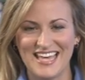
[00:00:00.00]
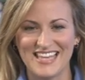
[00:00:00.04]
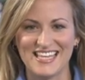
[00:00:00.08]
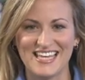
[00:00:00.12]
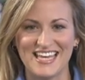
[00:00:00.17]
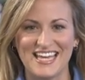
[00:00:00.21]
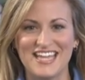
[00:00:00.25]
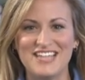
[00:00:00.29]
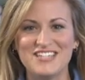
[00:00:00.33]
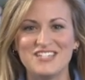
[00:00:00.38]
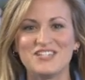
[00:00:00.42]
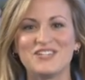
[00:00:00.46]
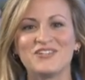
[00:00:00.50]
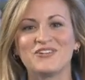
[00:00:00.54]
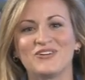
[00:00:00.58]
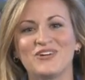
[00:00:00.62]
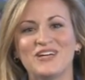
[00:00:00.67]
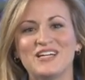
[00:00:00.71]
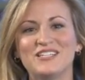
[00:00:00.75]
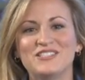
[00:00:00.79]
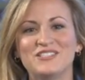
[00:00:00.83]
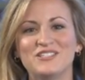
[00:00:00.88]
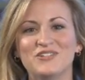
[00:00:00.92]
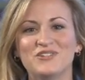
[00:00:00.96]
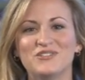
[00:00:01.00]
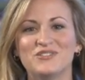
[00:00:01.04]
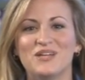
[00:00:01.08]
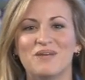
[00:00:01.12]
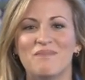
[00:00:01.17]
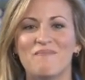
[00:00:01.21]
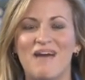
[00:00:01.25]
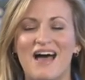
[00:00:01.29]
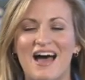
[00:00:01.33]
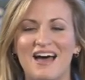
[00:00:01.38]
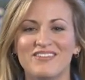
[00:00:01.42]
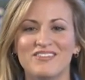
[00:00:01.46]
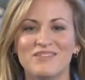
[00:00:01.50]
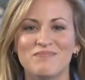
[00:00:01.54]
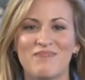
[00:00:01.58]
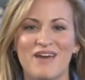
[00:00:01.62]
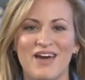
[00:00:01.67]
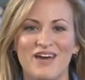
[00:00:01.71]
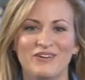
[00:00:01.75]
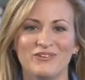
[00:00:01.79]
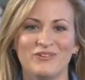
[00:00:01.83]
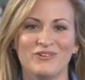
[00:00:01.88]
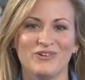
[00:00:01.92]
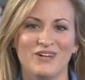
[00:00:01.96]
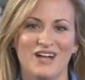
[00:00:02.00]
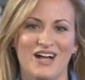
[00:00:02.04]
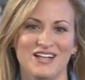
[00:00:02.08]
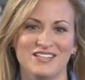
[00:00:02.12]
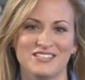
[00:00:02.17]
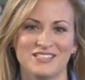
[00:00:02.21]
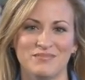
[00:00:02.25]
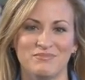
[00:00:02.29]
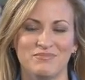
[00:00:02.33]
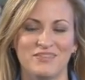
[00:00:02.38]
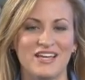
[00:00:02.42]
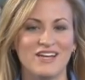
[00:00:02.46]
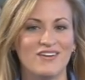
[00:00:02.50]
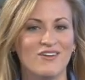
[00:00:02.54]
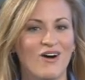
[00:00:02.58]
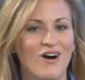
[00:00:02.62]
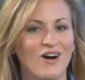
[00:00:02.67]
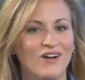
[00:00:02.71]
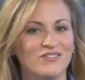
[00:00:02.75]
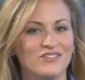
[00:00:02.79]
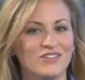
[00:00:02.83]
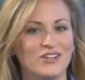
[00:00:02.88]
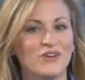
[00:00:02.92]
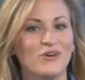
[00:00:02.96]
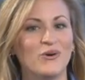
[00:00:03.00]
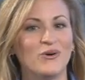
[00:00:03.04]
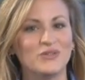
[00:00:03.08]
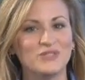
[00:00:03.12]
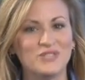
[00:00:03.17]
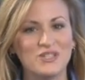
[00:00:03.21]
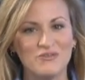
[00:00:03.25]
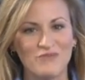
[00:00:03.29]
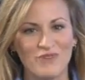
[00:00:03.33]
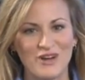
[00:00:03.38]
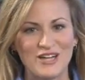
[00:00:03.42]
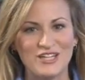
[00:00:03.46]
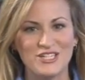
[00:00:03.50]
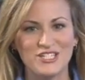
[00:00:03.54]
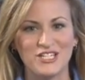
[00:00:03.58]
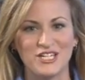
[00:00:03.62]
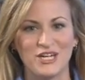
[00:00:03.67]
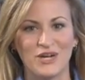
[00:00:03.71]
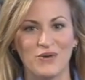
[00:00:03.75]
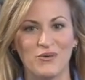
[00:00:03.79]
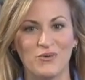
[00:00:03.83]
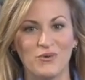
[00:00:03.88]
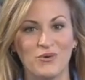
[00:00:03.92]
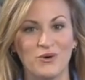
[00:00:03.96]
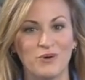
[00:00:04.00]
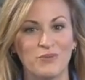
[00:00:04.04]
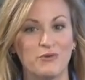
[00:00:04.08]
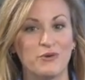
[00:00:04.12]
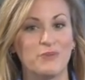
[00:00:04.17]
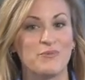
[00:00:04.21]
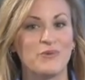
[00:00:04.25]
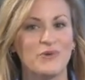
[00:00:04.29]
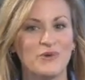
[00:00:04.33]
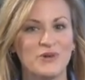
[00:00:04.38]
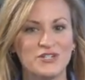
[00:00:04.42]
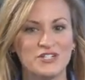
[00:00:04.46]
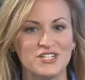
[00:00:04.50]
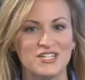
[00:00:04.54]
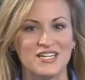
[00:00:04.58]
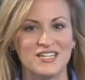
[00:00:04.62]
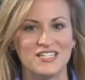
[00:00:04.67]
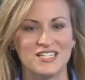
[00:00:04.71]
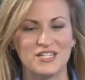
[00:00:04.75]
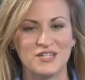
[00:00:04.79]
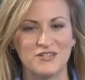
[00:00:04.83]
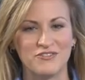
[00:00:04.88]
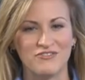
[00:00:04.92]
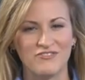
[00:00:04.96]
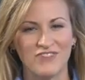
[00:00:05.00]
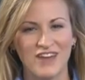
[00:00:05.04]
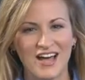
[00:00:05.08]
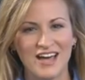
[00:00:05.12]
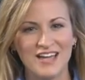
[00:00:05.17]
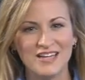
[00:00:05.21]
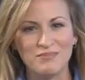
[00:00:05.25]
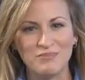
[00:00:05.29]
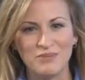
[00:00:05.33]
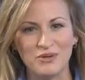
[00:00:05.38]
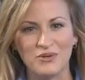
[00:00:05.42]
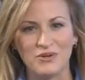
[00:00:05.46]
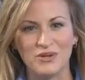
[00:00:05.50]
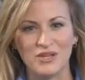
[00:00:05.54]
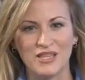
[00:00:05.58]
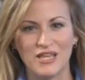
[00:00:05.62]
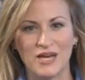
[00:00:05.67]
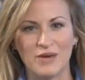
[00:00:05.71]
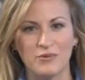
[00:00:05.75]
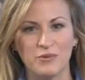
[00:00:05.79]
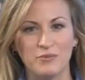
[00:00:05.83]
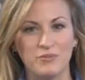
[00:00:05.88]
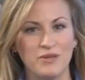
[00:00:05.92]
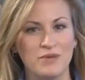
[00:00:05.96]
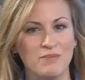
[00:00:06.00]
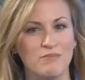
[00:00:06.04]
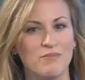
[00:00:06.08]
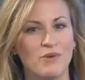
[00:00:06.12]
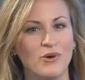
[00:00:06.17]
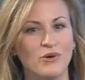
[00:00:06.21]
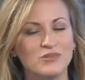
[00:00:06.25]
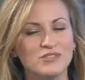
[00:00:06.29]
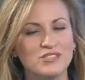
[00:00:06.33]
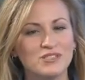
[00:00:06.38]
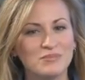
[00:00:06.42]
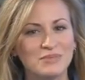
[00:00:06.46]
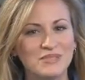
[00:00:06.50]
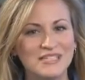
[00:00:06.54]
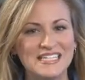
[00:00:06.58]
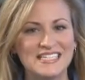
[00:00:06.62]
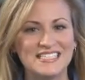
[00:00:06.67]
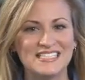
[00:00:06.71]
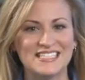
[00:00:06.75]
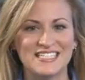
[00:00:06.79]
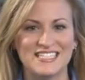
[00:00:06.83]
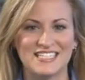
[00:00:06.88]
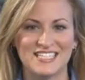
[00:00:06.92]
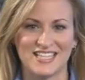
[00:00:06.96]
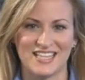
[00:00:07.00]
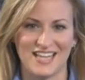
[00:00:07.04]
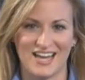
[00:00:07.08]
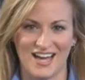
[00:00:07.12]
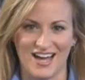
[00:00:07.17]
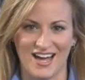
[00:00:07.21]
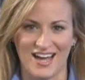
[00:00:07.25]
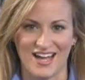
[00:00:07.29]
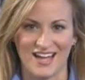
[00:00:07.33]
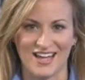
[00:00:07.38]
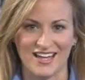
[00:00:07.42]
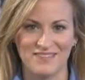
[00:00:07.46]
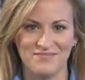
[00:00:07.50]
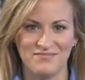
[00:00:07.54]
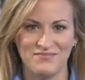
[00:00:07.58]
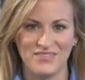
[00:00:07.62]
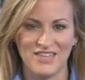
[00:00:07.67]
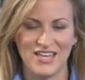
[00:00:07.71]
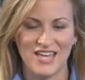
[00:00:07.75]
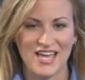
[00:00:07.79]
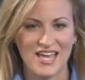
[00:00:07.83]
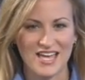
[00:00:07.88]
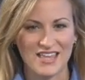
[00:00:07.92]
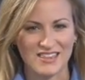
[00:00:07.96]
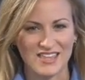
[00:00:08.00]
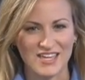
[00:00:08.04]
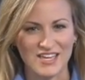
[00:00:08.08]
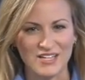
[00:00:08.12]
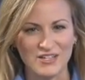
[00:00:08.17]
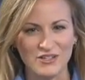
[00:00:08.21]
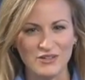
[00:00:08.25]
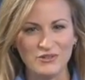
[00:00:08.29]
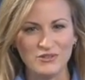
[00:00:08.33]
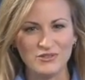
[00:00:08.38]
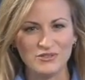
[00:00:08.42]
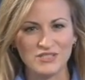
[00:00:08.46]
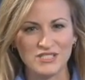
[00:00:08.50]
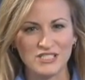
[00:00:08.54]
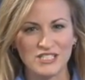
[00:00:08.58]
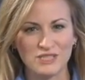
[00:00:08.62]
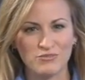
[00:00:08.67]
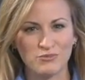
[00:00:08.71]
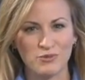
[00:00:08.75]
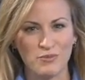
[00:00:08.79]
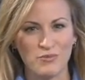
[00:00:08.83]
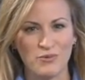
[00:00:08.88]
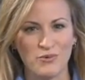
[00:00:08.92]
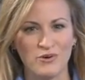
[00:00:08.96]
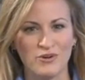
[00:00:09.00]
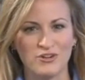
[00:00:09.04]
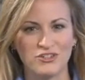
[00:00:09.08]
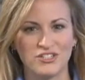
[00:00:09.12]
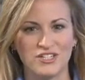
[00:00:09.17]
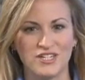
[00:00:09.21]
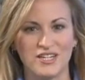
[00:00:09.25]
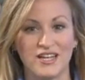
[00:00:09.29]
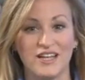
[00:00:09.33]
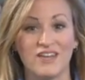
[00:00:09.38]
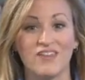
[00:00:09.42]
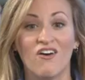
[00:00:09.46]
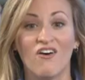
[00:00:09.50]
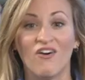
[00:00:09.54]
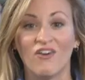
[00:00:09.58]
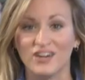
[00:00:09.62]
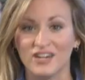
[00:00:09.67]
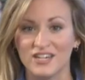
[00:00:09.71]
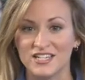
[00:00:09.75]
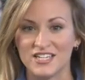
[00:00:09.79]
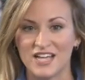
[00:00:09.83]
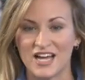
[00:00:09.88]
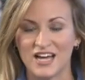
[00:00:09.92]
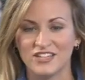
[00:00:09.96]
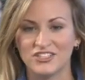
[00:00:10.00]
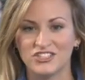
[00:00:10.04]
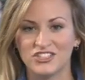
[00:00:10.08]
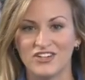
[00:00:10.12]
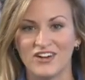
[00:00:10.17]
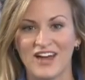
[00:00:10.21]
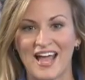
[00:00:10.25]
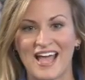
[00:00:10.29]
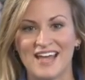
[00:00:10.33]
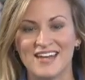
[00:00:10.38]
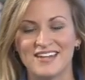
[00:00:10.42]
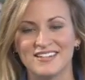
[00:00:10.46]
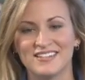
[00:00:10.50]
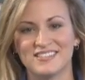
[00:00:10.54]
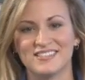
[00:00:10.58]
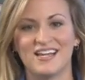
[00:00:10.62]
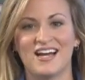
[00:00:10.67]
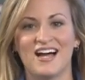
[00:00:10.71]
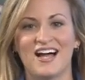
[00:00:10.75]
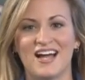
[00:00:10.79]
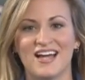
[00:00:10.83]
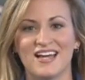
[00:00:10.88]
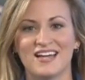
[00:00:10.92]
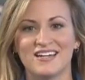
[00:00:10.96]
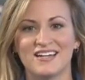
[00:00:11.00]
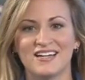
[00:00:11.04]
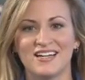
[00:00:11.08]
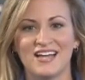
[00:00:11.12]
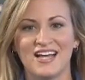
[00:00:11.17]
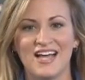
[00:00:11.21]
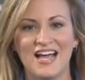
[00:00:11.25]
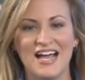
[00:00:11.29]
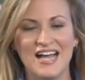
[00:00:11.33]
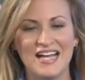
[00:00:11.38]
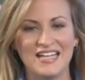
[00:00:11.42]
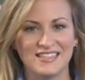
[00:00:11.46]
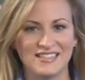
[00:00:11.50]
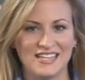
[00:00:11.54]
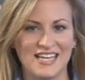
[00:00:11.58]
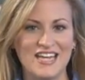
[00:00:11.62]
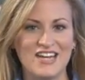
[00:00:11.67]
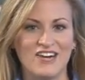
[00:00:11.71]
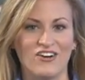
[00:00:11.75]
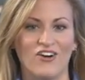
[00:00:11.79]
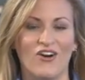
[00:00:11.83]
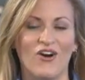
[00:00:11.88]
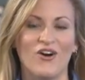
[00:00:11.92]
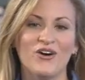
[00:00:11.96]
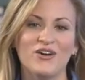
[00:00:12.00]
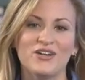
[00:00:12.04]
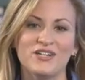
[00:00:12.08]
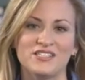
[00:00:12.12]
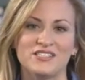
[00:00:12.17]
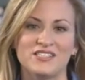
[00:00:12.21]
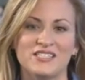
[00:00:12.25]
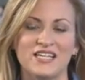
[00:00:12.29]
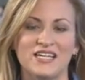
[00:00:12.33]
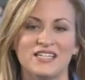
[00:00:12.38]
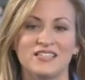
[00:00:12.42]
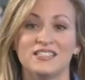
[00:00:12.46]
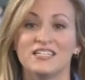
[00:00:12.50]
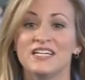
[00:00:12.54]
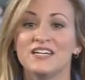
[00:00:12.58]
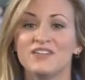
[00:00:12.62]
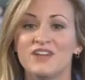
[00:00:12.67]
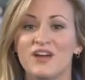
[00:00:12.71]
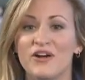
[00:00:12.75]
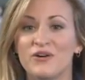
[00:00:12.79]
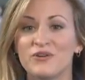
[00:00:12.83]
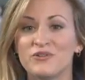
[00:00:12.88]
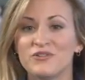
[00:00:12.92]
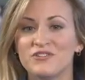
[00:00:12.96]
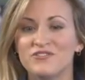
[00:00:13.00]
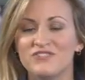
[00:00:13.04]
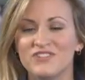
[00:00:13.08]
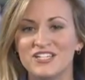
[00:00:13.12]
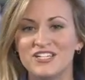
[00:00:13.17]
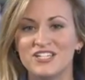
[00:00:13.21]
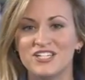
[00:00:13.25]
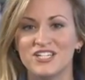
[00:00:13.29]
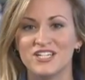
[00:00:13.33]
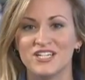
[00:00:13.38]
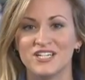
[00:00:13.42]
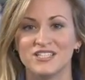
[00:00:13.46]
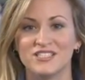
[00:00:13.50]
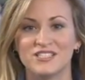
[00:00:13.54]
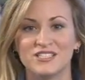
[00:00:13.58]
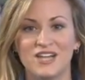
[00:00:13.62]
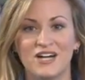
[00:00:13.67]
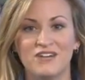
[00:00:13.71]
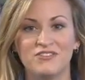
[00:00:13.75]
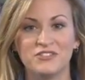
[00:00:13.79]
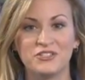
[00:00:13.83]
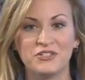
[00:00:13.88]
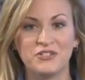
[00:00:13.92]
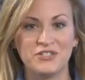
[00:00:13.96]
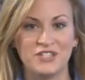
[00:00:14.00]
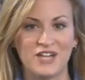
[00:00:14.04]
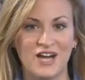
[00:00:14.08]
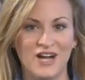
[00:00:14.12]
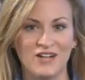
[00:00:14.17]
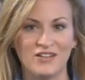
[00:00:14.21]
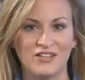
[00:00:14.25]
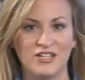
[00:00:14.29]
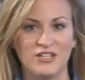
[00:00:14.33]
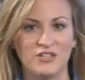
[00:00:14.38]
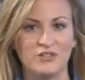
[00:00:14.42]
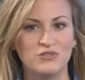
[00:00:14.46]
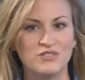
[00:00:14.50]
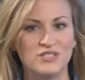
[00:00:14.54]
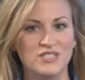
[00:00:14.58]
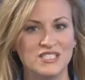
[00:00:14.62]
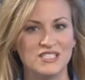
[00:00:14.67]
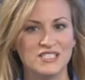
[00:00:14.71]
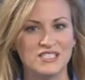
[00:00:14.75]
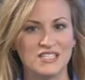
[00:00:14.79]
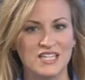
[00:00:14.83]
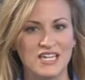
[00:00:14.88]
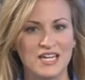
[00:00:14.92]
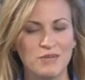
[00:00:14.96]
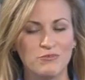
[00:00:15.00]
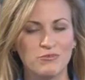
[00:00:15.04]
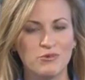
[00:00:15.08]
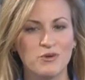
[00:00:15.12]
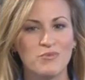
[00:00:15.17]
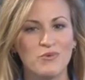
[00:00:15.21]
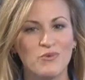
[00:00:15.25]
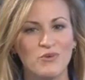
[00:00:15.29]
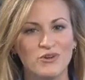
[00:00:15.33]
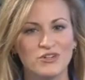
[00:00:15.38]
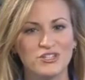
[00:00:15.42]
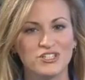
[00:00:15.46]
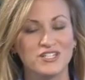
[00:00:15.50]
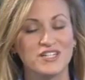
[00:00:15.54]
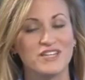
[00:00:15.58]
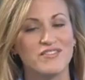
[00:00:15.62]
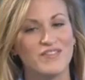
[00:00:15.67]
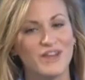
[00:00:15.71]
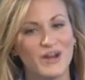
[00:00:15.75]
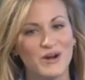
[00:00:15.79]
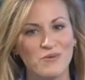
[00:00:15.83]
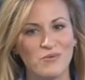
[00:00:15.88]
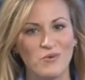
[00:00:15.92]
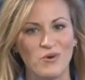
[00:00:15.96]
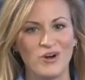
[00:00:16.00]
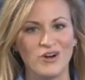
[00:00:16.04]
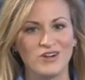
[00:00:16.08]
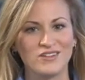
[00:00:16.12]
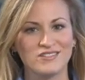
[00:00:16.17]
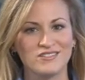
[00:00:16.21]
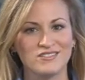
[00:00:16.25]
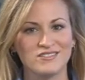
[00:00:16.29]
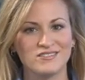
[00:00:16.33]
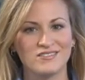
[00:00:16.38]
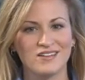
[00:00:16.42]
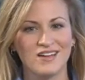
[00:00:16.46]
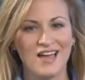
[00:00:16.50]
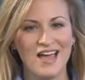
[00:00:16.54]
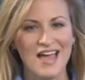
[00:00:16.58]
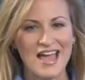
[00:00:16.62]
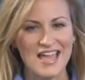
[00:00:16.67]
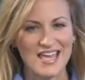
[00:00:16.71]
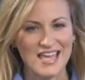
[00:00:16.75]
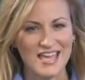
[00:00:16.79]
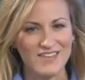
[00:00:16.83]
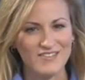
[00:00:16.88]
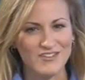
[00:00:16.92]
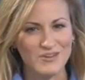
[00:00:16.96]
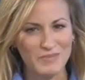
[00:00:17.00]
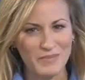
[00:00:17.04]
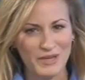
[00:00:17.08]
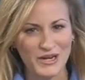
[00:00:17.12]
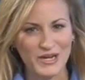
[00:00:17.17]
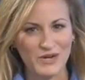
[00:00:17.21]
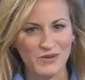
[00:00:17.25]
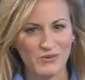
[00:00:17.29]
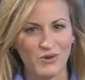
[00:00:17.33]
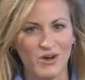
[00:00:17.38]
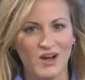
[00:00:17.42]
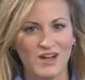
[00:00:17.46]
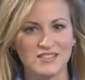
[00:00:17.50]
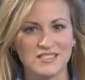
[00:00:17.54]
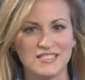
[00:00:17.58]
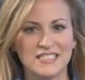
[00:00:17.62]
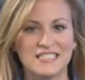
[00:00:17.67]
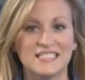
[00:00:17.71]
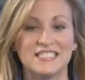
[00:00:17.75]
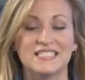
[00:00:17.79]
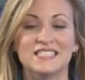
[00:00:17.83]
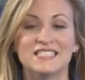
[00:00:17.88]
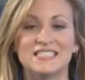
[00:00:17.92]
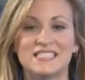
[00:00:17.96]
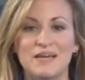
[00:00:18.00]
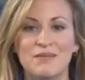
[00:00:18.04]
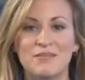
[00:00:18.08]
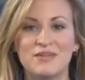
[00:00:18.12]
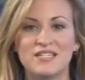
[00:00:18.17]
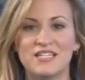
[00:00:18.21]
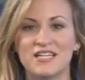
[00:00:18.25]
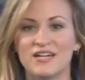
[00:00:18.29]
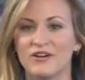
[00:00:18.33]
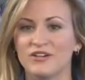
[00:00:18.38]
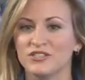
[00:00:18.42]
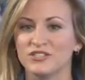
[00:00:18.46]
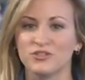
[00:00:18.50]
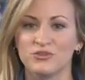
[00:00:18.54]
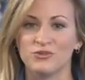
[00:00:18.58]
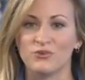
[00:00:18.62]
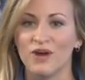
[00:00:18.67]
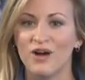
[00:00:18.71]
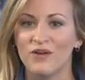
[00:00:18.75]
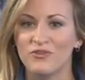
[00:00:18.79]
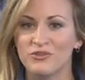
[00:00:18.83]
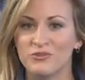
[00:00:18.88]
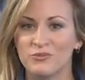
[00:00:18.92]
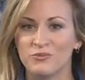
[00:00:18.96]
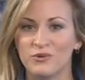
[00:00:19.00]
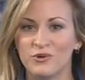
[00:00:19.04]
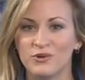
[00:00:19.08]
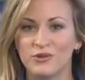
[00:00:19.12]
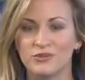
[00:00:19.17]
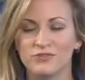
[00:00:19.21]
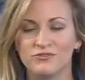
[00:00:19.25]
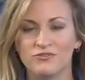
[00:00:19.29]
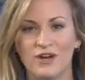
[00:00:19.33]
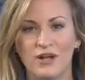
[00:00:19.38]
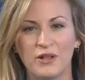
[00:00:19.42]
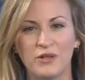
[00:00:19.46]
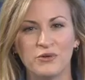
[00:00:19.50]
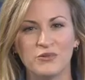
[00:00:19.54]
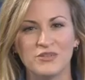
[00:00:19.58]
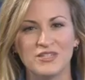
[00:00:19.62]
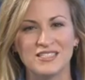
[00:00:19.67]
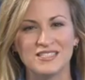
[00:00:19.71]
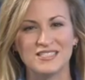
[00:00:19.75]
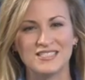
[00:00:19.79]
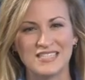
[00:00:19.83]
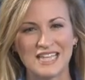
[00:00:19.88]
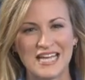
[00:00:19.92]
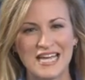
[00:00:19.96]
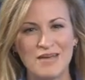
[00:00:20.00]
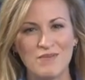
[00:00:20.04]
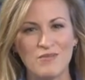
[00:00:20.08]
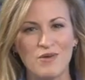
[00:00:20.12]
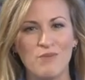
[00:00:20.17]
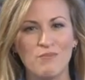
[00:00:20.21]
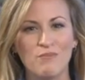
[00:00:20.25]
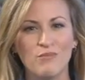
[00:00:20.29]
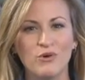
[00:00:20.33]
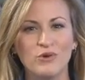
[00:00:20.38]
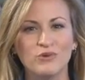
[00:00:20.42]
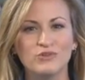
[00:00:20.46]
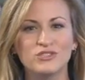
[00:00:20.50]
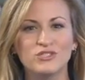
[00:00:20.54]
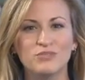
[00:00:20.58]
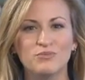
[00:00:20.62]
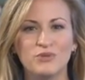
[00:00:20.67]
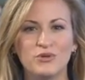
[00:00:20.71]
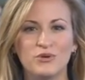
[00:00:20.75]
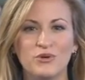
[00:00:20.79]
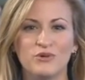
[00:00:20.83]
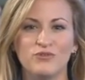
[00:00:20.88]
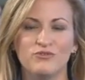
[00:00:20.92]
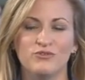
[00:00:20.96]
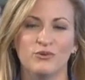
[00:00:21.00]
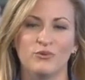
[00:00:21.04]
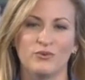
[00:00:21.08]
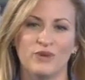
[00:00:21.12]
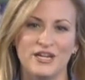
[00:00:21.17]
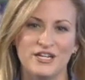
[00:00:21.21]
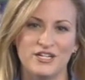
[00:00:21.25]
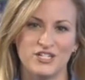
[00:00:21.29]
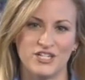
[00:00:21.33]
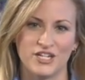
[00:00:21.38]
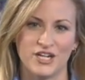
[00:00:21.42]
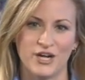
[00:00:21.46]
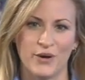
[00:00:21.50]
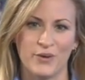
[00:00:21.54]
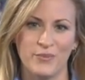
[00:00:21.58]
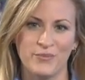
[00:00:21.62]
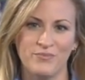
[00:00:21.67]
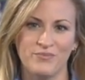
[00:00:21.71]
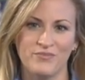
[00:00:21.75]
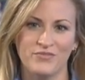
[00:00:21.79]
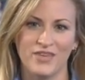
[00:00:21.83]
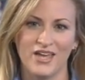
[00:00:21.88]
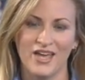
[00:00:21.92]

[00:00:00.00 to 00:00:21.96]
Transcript: The ancient Greeks used a mathematical concept they called the golden ratio or proportion to define beauty that would be most pleasing to the eye. They used this proportion in architecture and design. Later, artists like Leonardo da Vinci and Salvador Dali used the same proportion in their works. Even many crosses in cemeteries throughout the world follow the same most beautiful ratio.